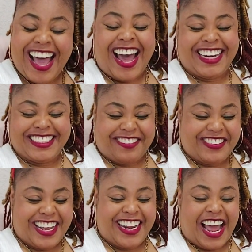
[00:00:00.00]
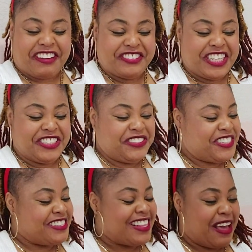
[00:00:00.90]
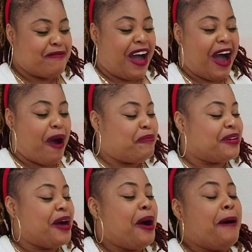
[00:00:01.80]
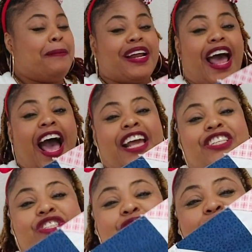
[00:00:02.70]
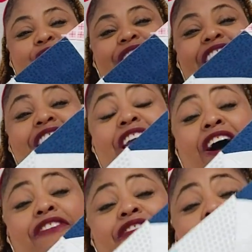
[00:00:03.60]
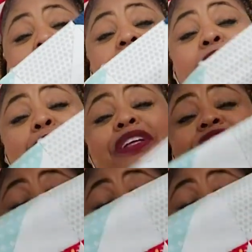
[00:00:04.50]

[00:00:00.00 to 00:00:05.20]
I definitely have to use them up, but I do love how it's